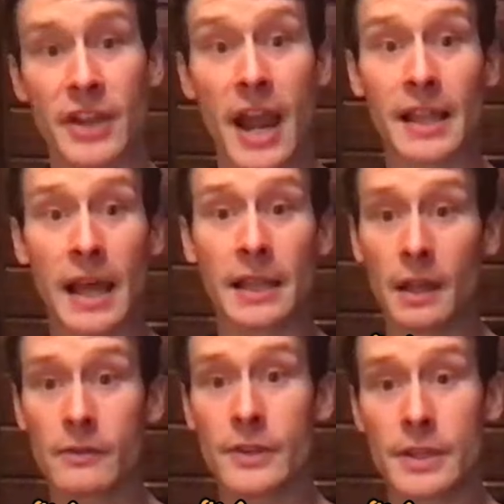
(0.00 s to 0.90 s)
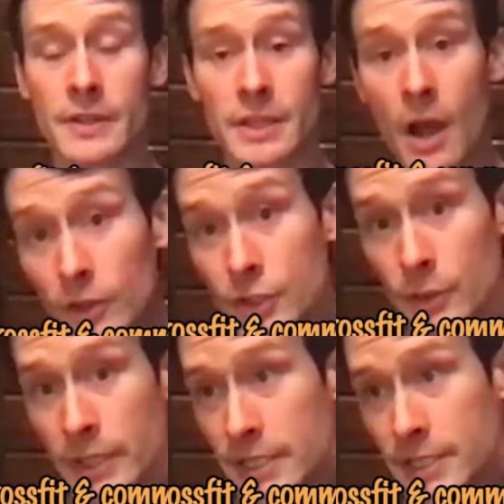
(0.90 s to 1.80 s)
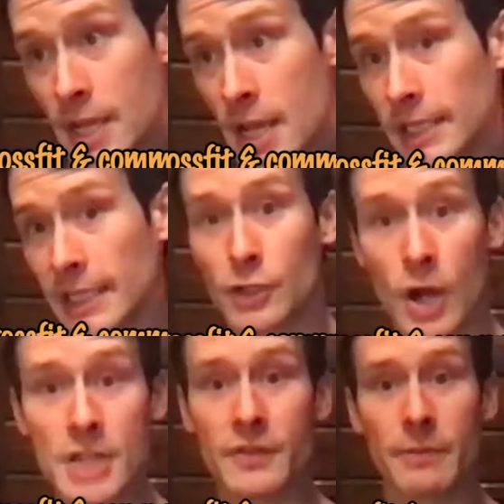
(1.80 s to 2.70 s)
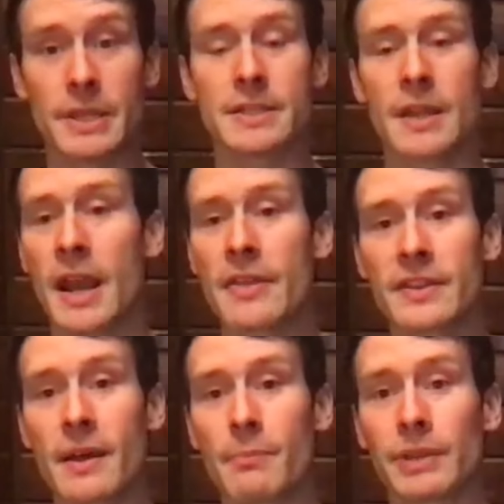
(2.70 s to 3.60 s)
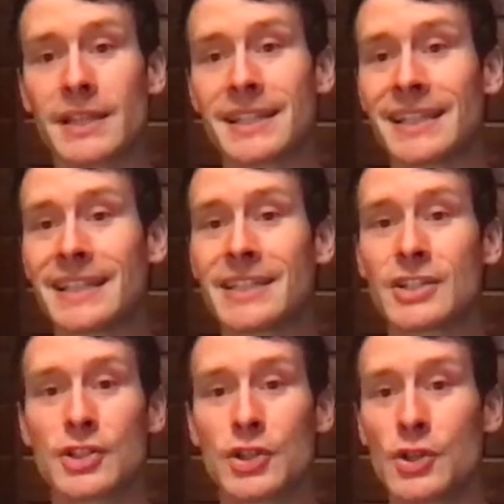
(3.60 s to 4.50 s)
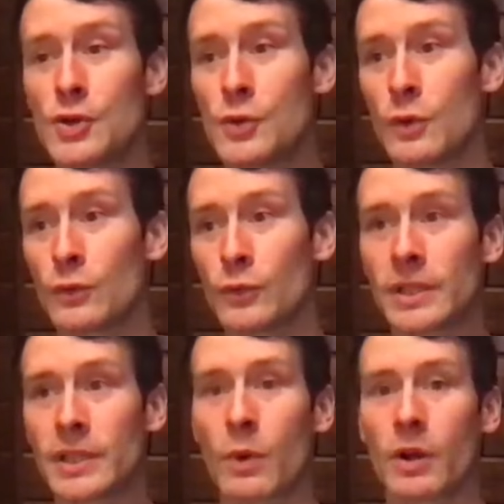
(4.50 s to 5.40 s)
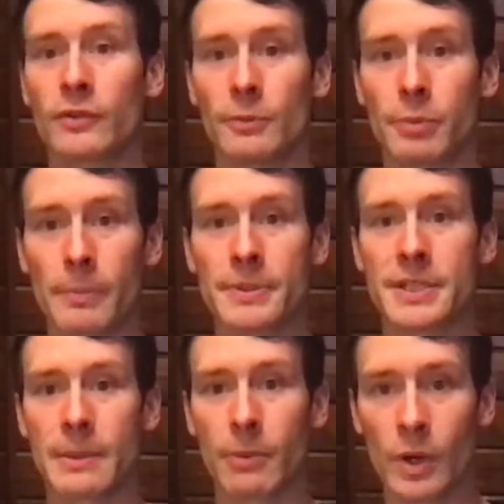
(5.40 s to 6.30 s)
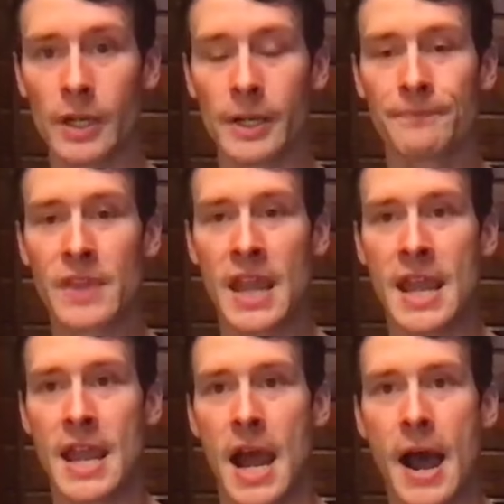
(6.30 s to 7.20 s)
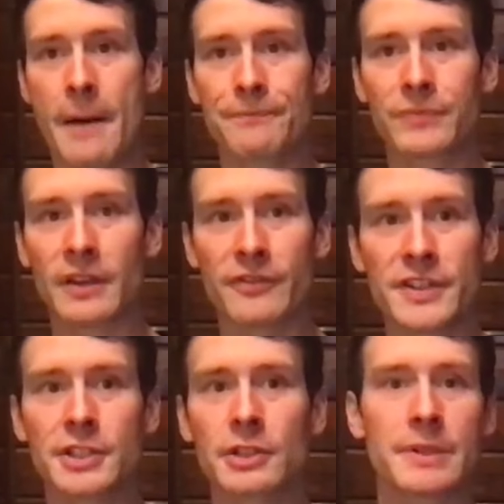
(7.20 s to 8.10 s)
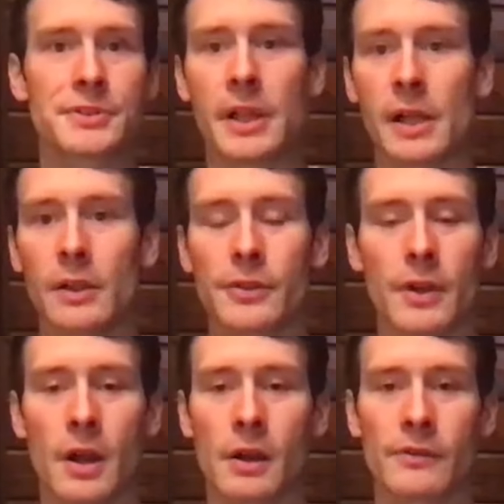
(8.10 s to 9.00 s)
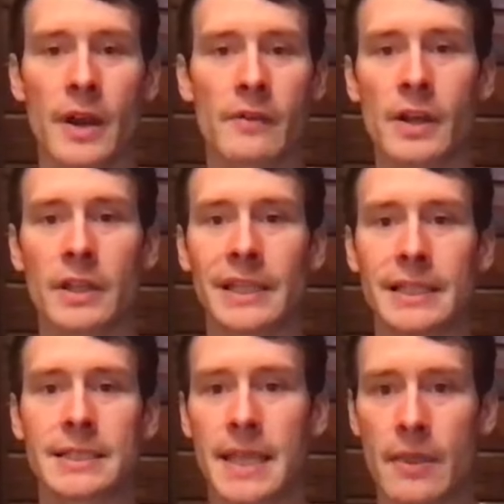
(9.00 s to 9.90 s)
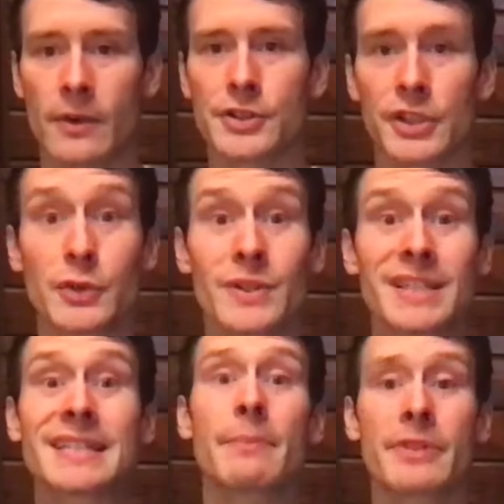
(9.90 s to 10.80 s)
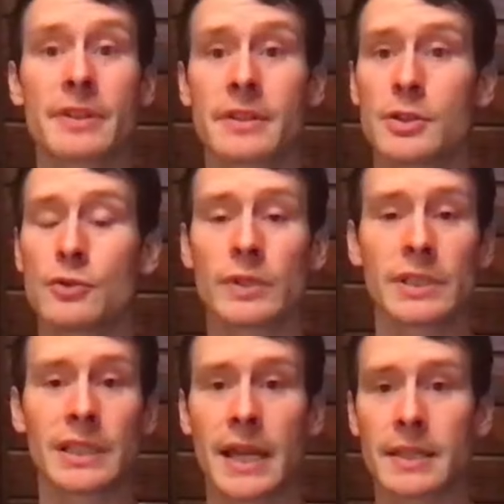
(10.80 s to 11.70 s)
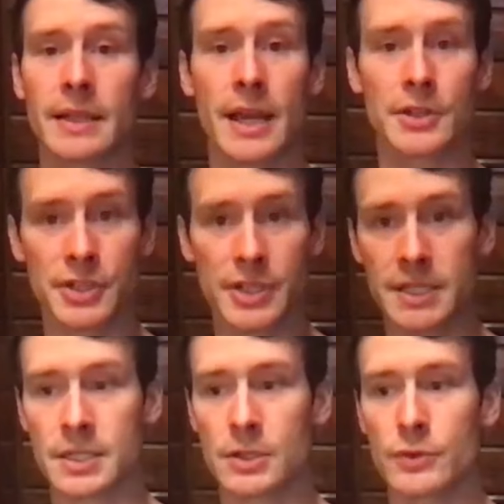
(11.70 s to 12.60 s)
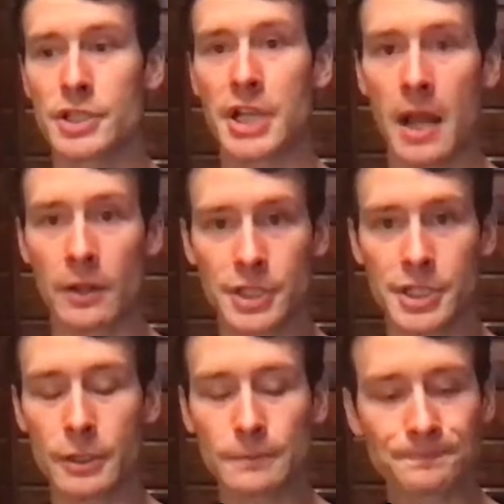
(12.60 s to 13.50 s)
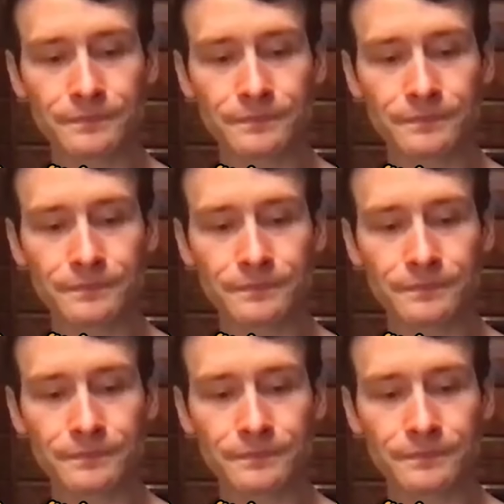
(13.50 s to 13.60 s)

I love that y'all are doing is like the CrossFit piece. And I think that plays at least two really wonderful purposes. Number one, physical and mental health are very, very linked together. It's like doing something that you really like, that exercises you, that challenges you.